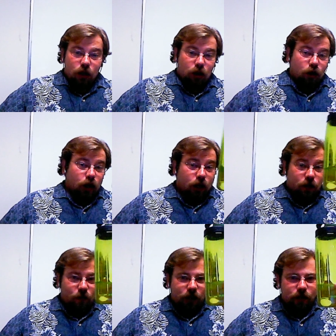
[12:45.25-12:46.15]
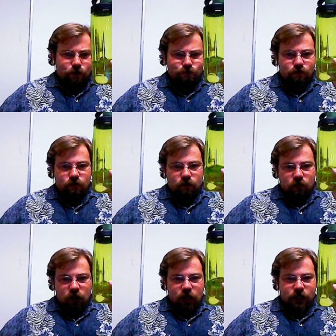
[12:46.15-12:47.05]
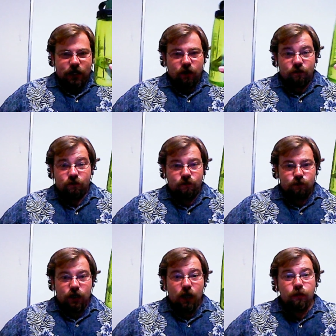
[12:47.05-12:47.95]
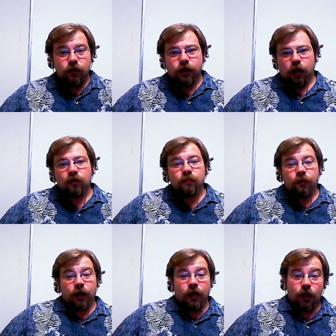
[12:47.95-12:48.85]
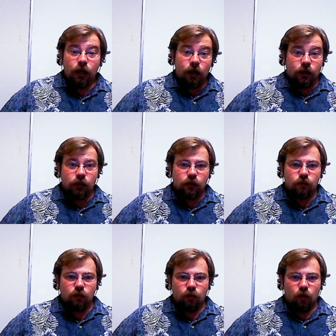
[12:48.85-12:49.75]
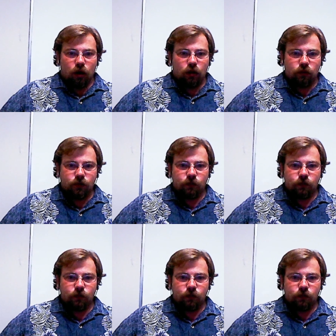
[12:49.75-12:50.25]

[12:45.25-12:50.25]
You're not going to make this out of table salt because, well,